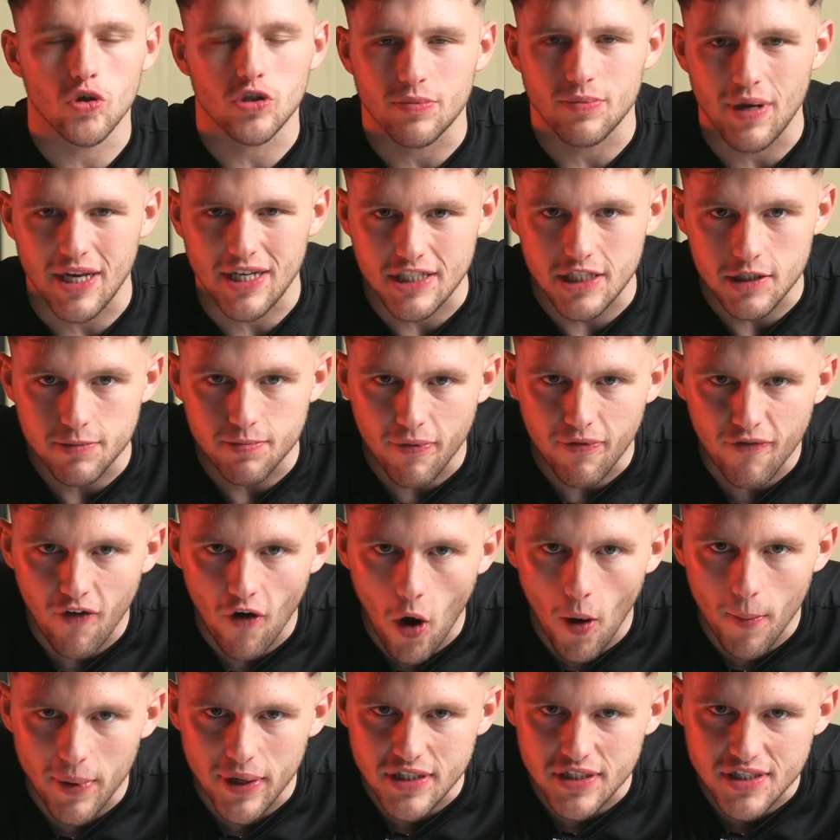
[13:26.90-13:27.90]
gymnastics
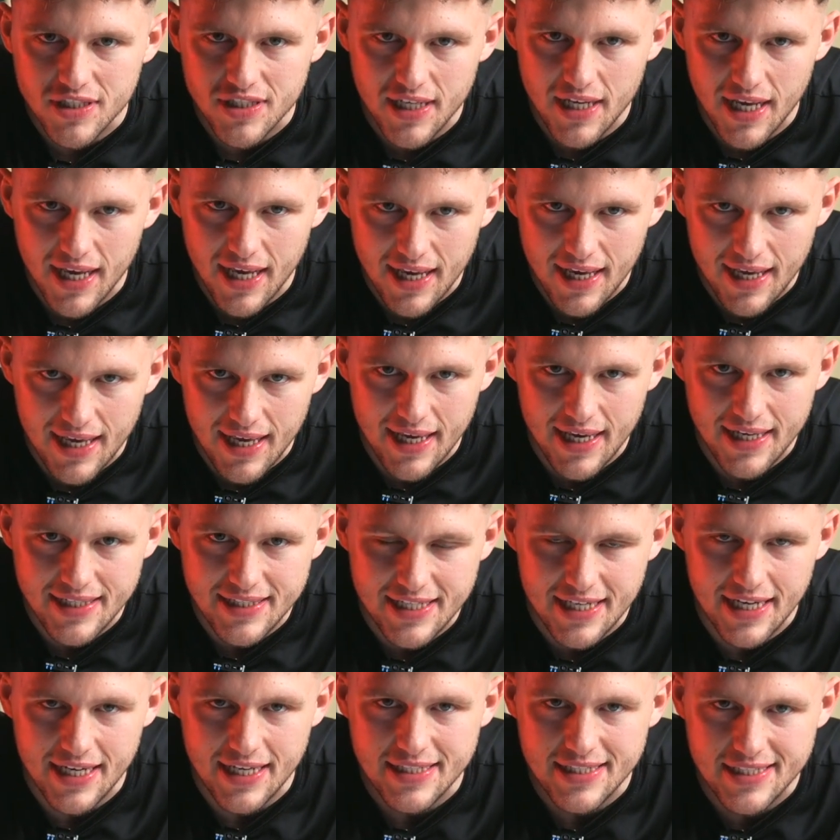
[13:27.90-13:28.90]
performance,
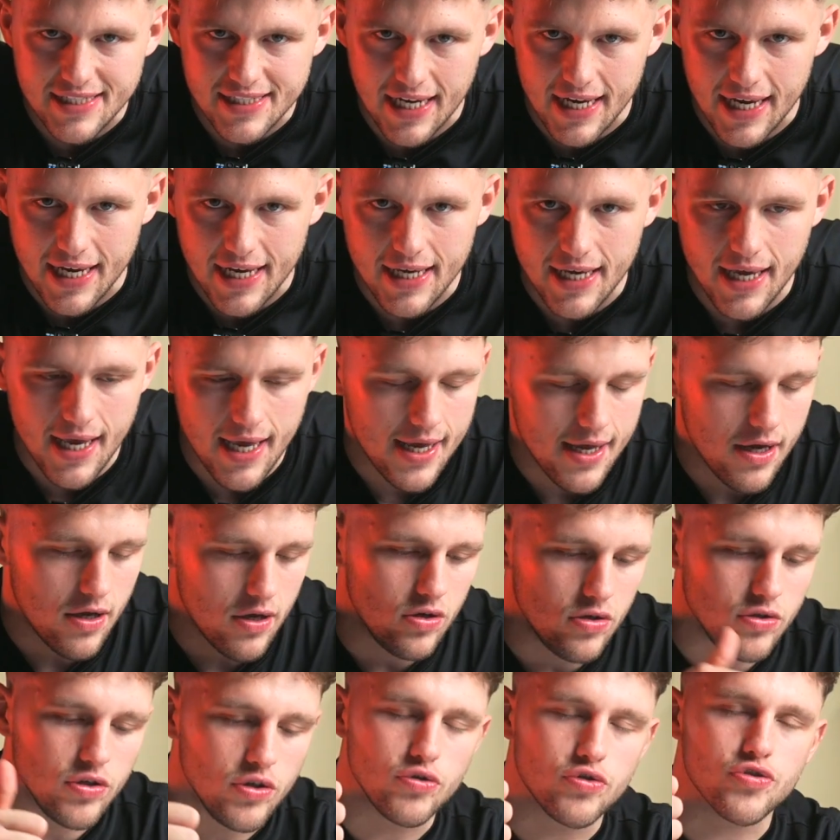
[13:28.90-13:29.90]
etc.
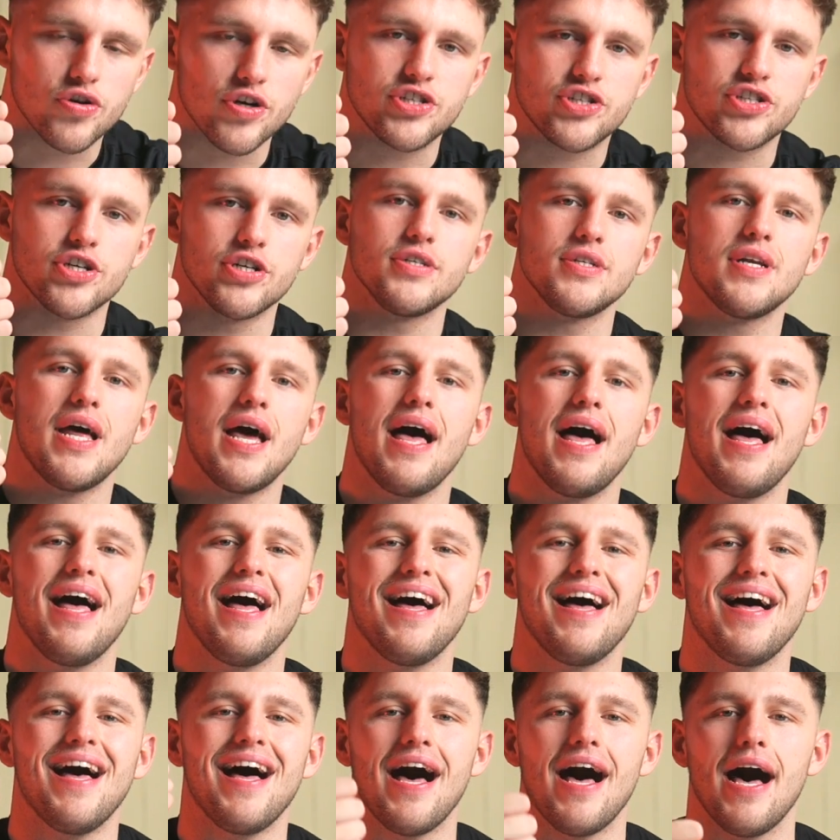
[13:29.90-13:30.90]
nutrition
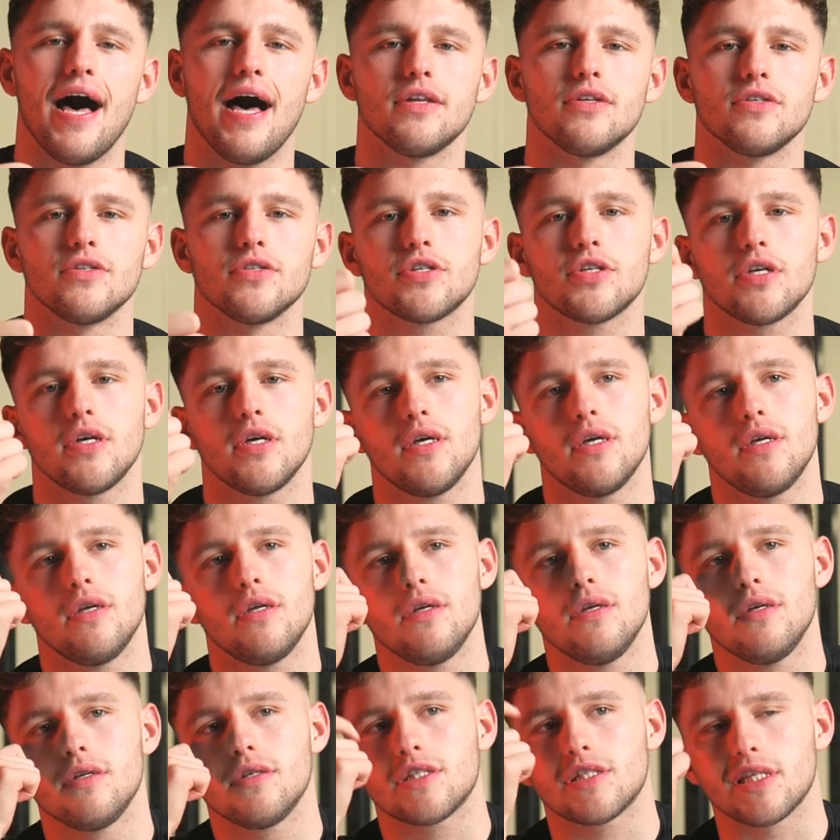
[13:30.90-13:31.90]
and
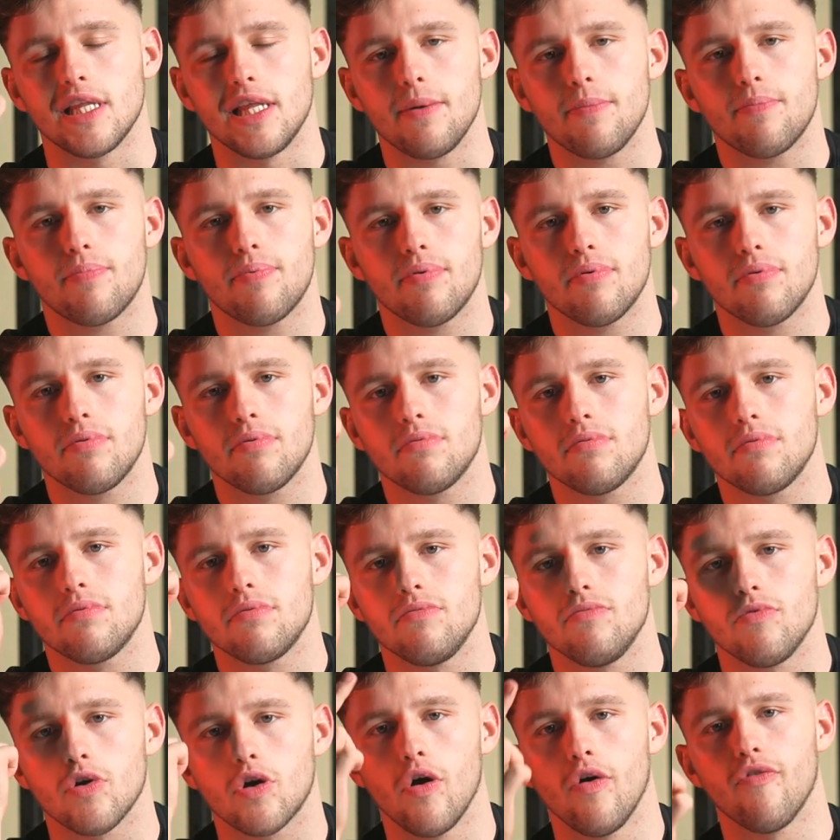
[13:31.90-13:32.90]
sleep,
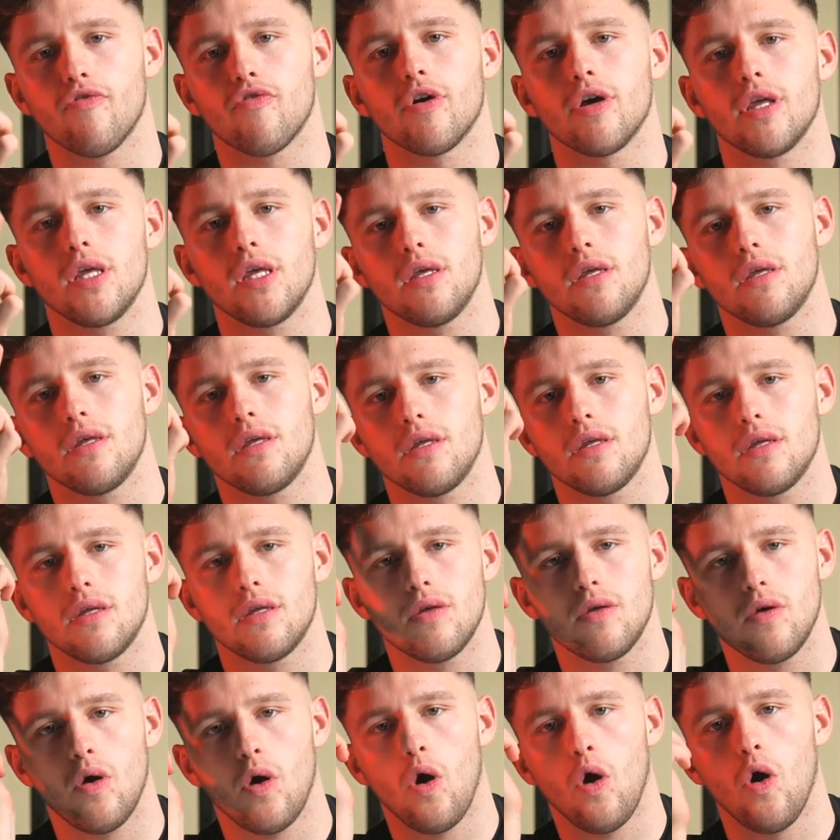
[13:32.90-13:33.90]
recovery,
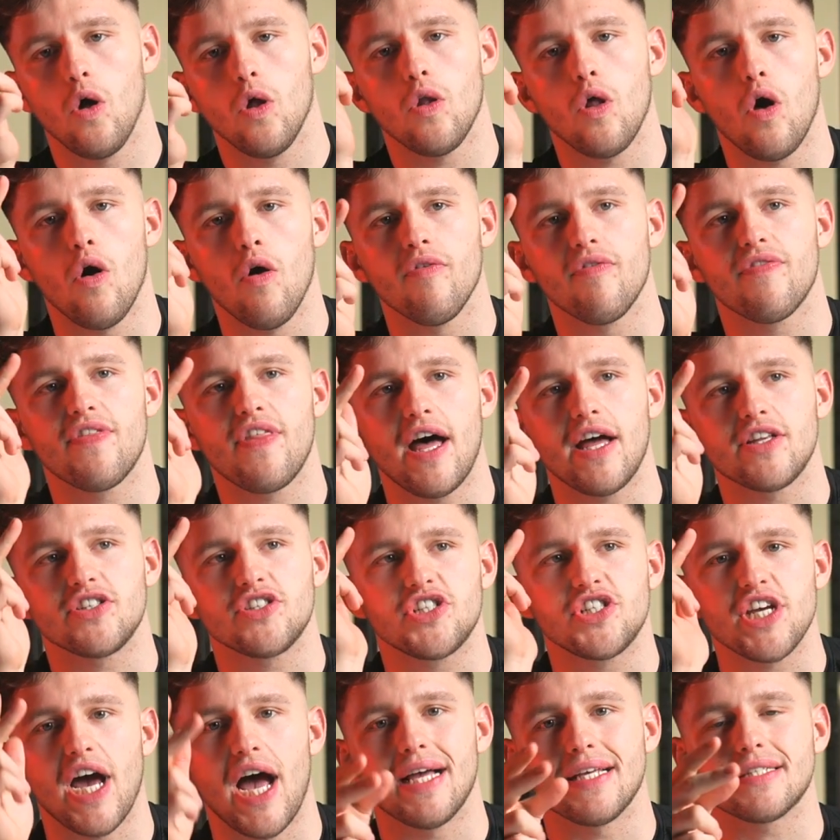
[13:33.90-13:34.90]
all of that
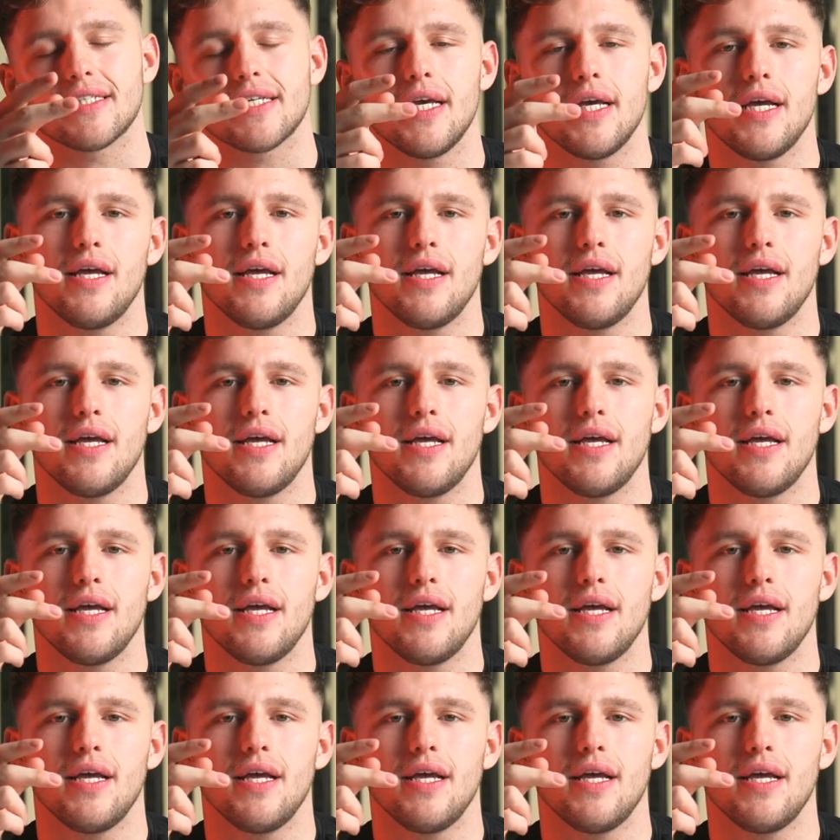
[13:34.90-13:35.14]
jazz.